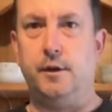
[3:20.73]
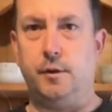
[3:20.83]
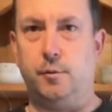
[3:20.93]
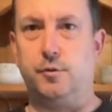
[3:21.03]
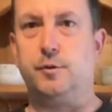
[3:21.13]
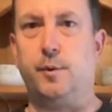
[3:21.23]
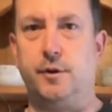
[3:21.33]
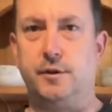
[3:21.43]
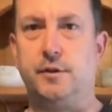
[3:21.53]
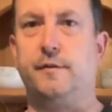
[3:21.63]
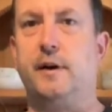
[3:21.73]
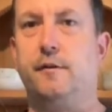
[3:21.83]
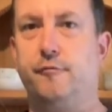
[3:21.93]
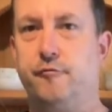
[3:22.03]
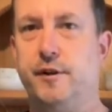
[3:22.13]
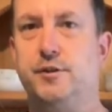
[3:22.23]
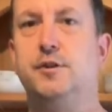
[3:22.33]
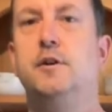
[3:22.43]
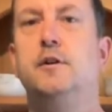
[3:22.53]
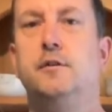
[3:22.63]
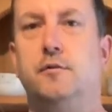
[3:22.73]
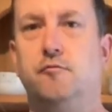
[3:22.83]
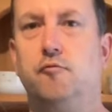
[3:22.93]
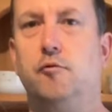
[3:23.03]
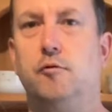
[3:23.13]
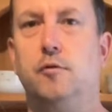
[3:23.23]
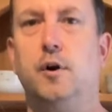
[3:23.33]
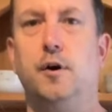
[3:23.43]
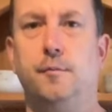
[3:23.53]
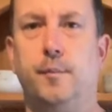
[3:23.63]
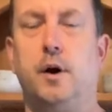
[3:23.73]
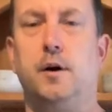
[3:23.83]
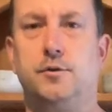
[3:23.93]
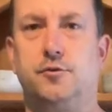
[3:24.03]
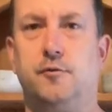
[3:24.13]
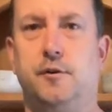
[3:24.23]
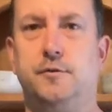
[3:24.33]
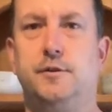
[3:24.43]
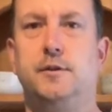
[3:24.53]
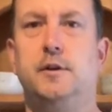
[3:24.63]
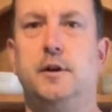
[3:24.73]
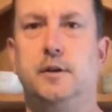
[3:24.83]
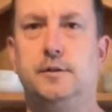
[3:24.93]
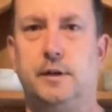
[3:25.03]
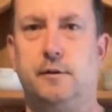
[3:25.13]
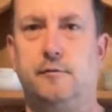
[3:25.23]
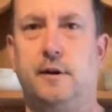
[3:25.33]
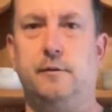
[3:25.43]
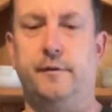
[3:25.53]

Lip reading: you want to buy the stuff out of the fridge, the raw, unpasteurized sauerkraut.